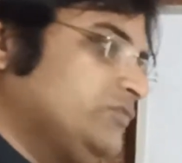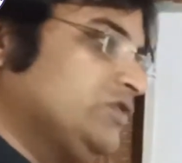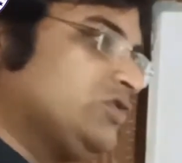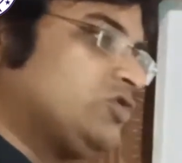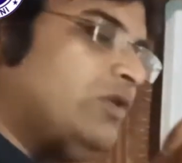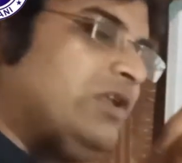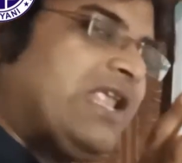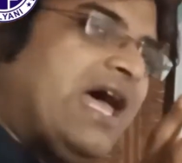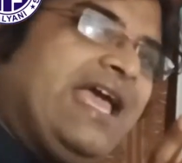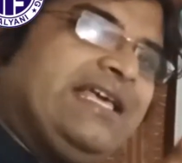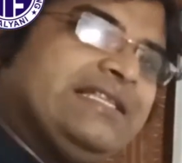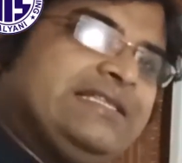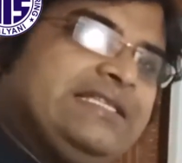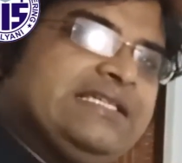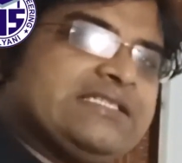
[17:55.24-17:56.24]
So
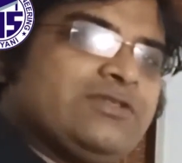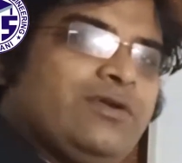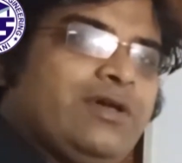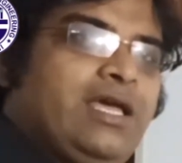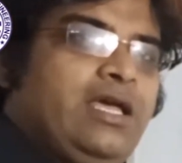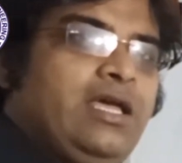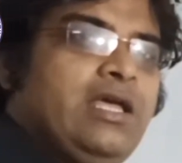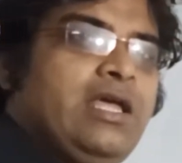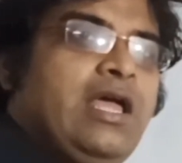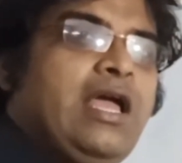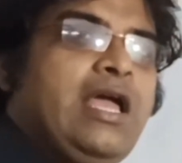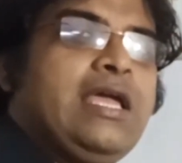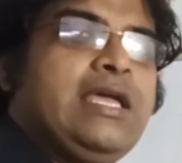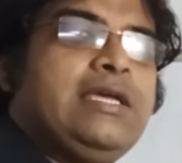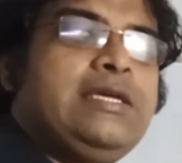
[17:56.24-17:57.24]
like this way,
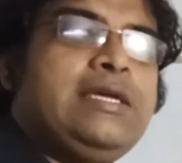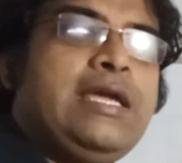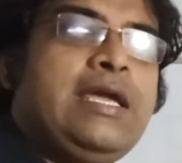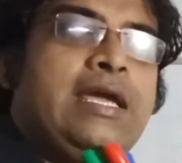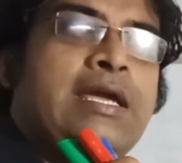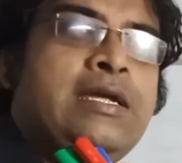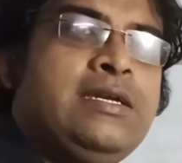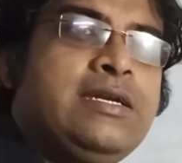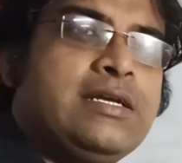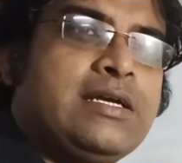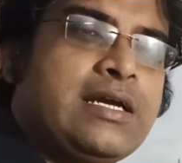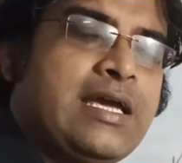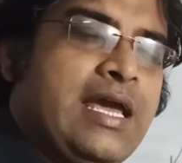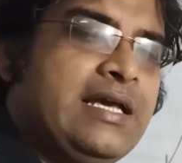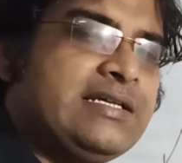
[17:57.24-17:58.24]
in
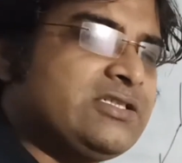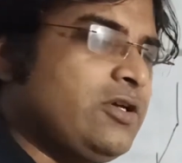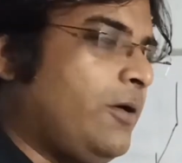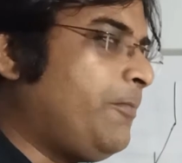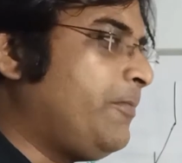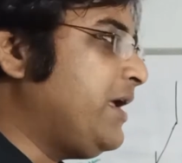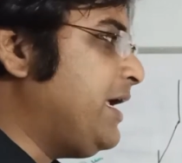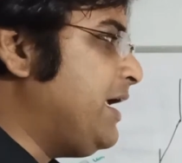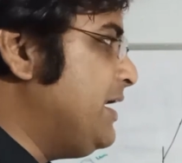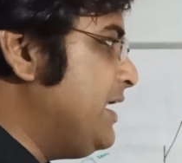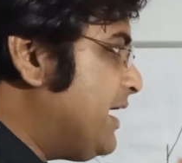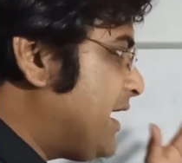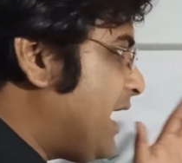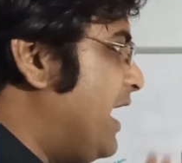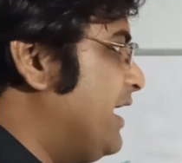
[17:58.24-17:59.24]
case of
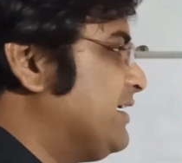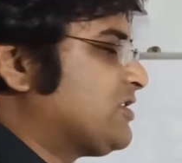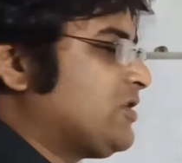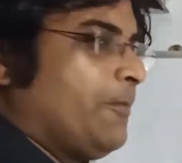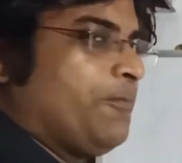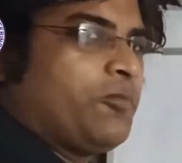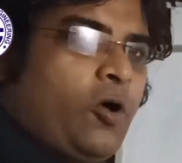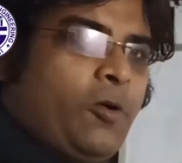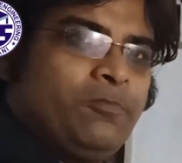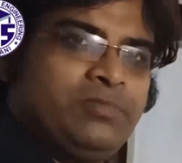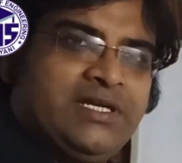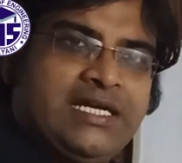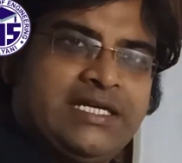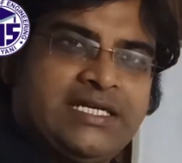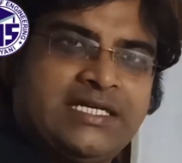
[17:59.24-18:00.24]
any kinds of
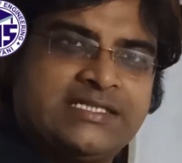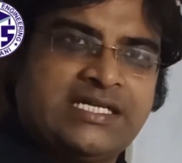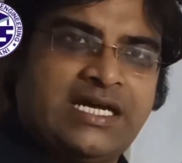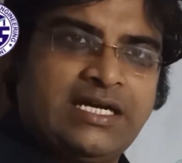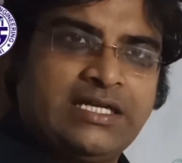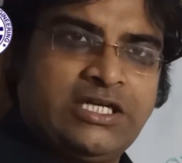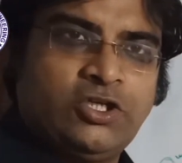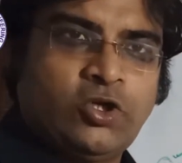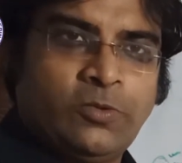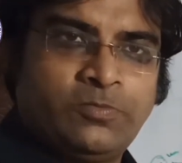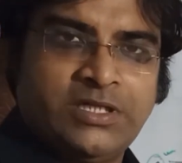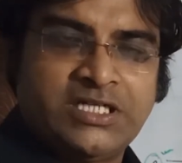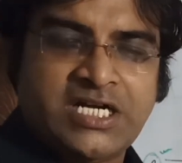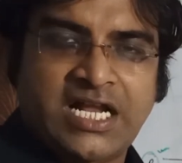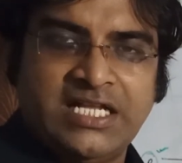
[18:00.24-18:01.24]
complicated circuit of
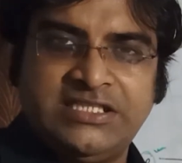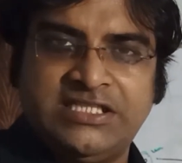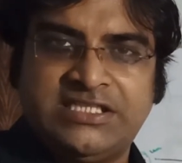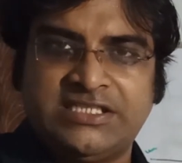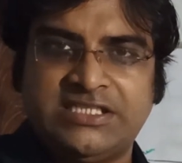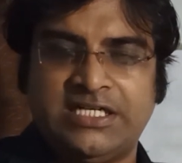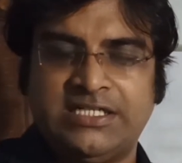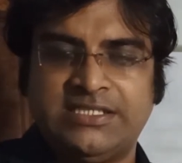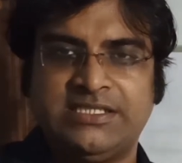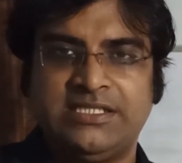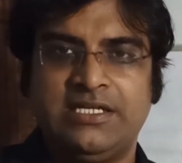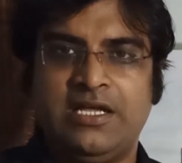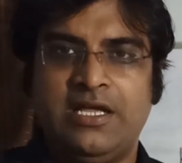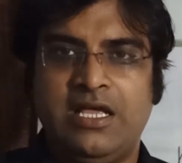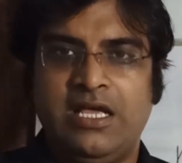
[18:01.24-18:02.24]
the transistors,
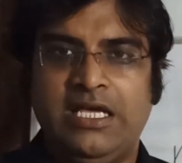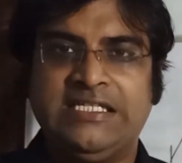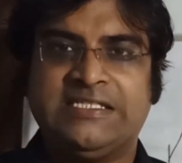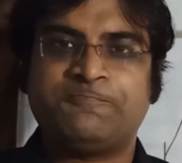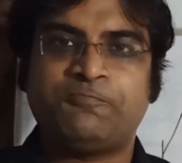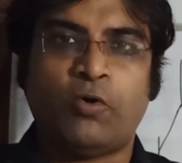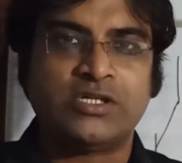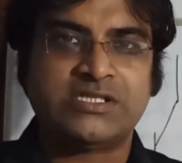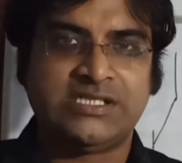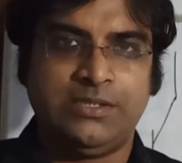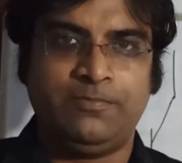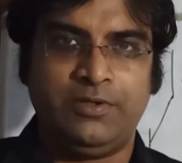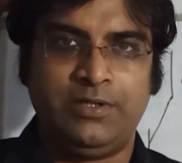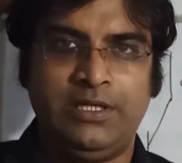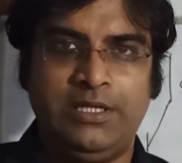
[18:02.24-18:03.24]
is
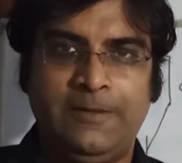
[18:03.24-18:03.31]
possible